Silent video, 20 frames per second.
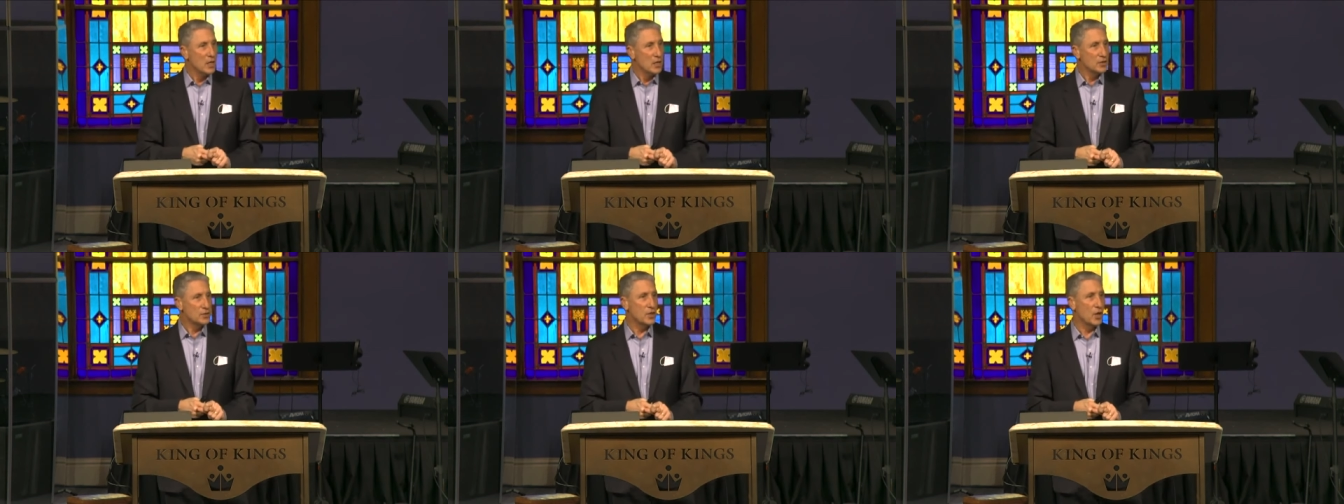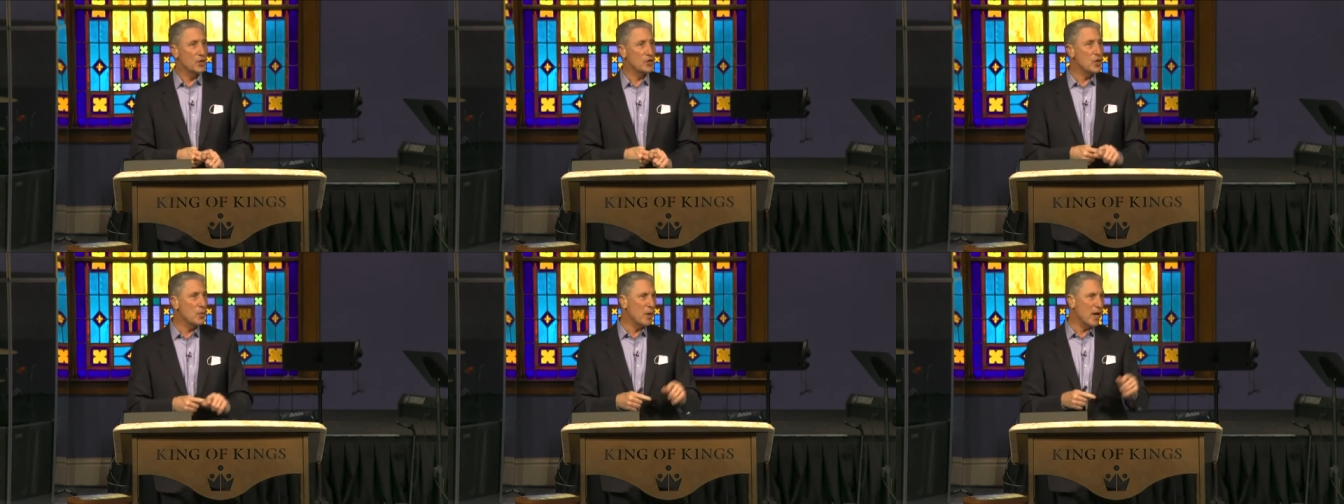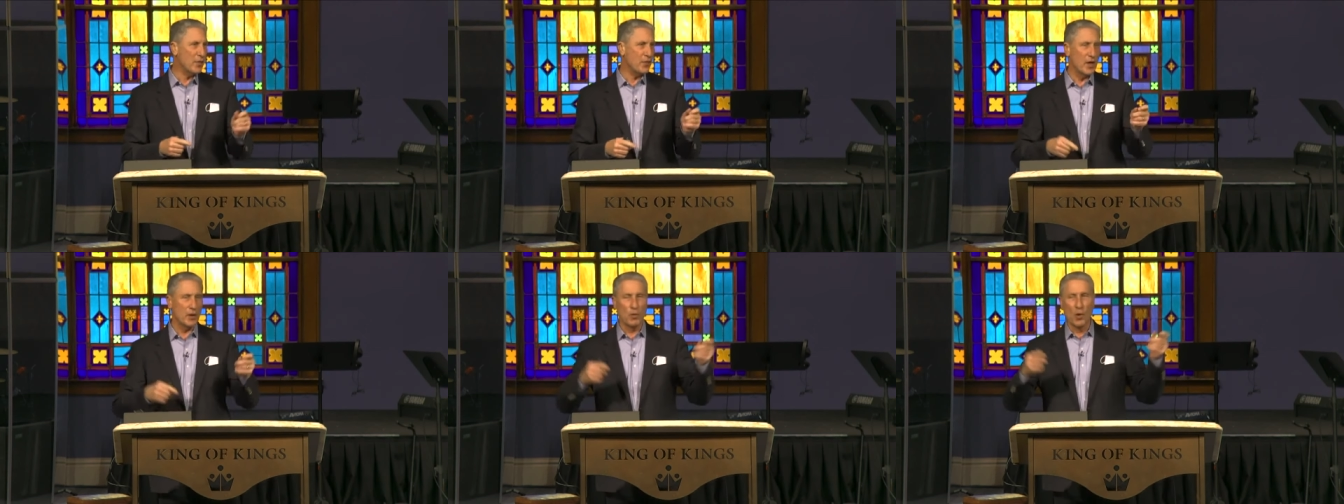So you
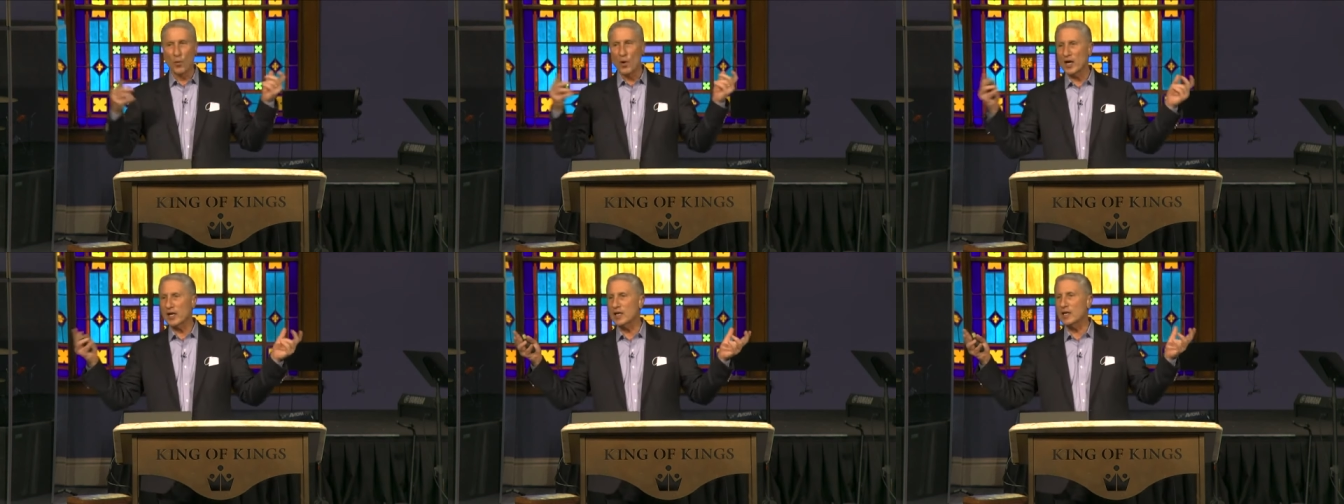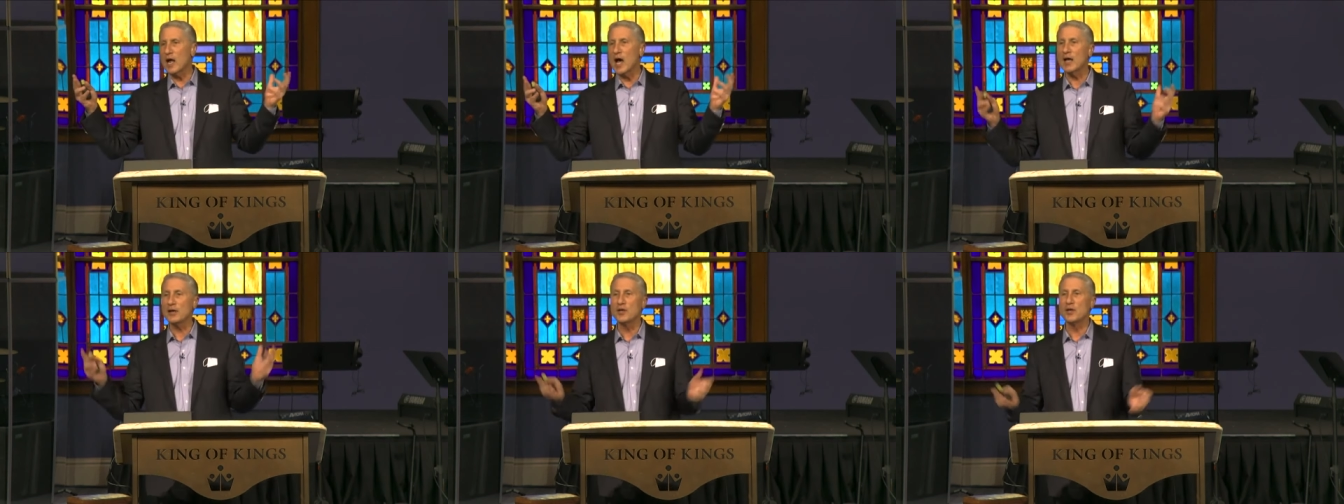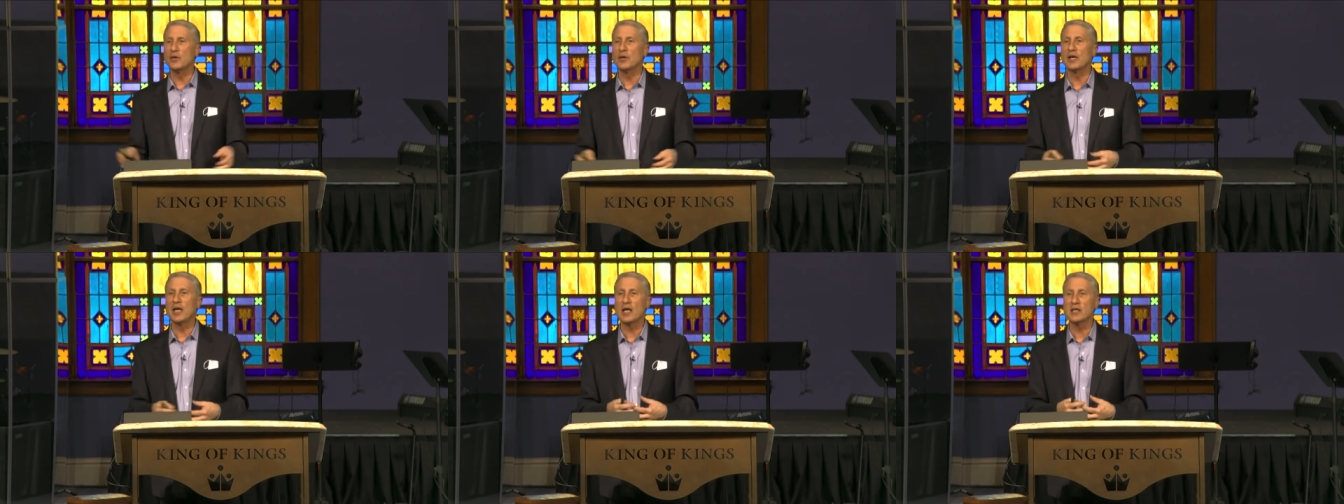might think, well, what can I
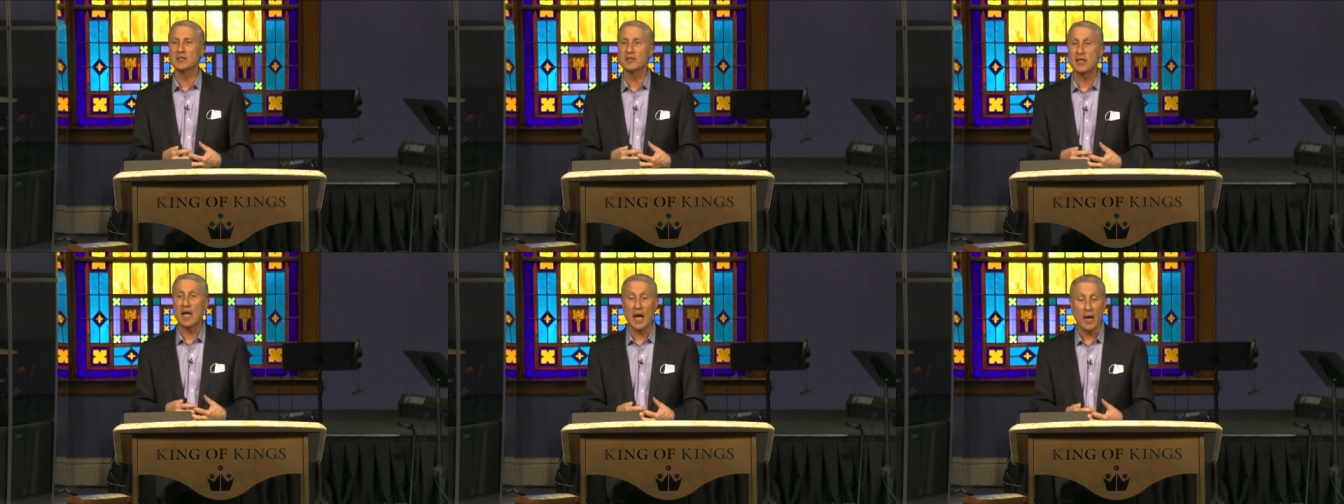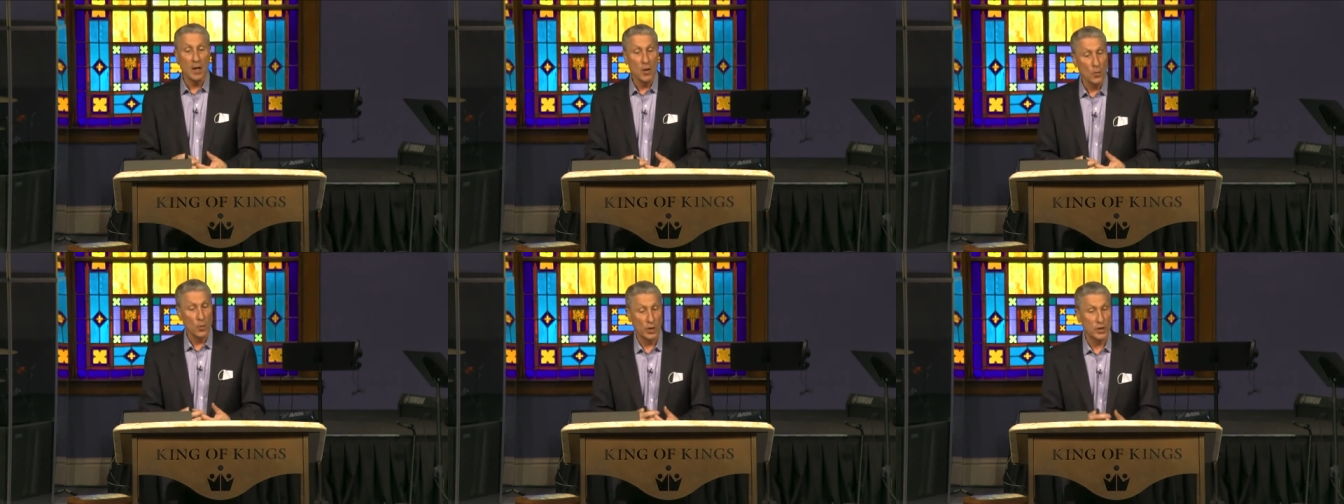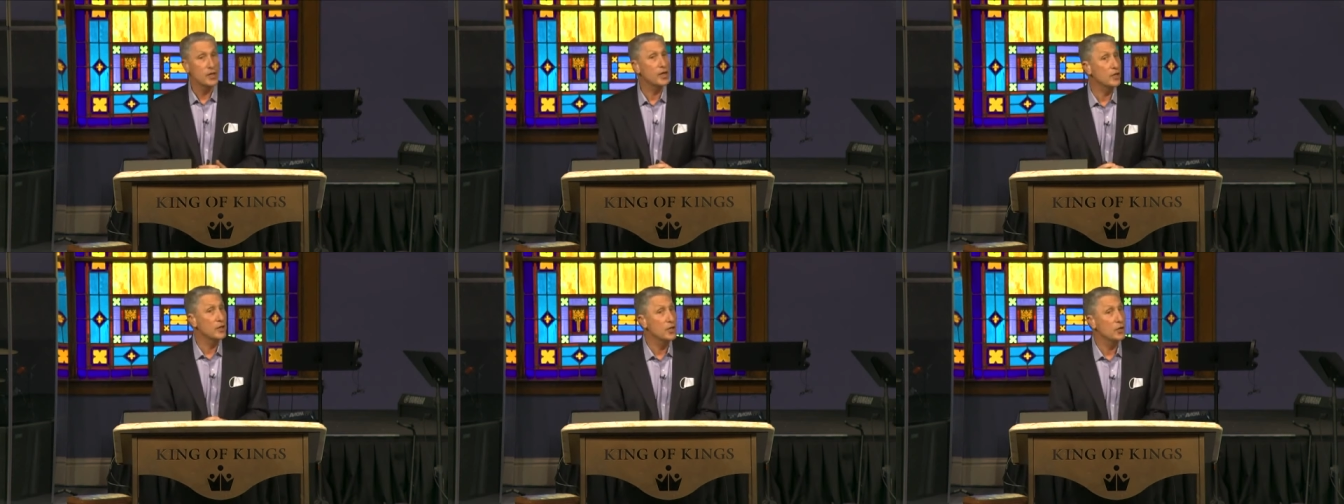do against that? Well,
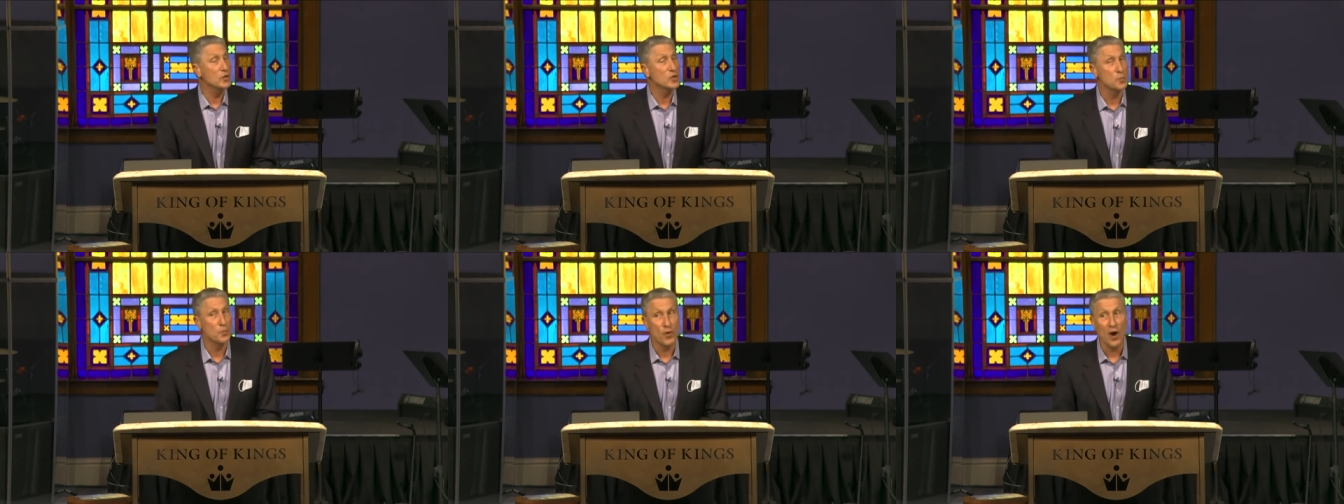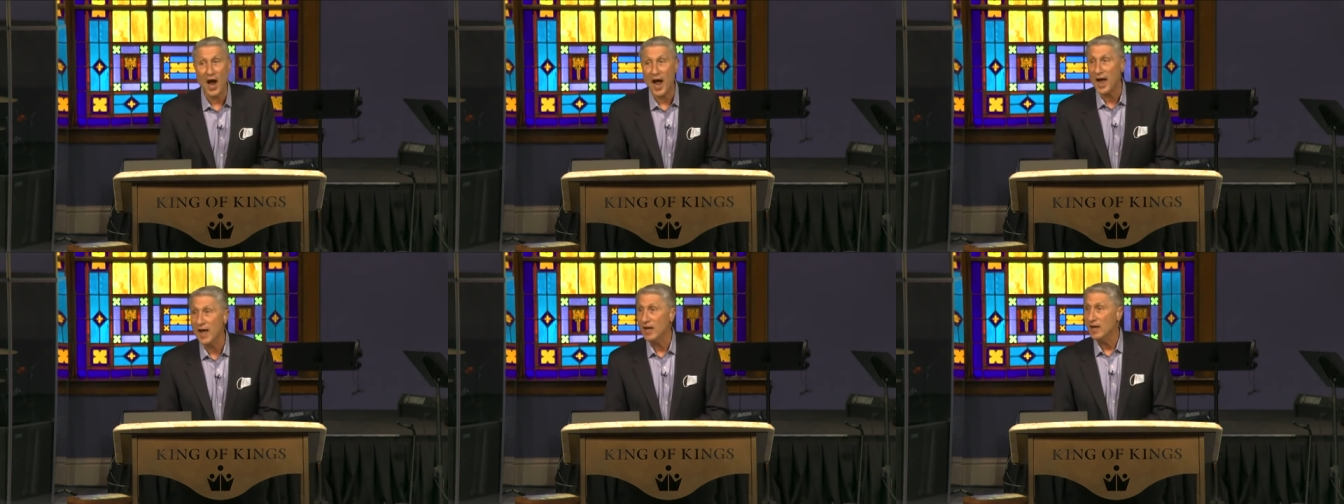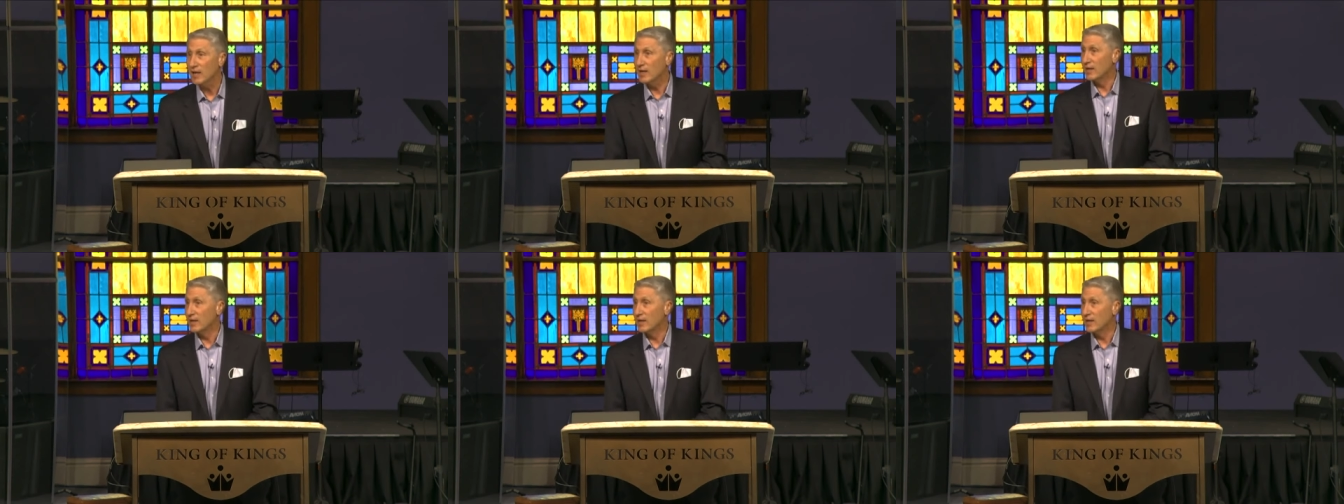you can do is pray.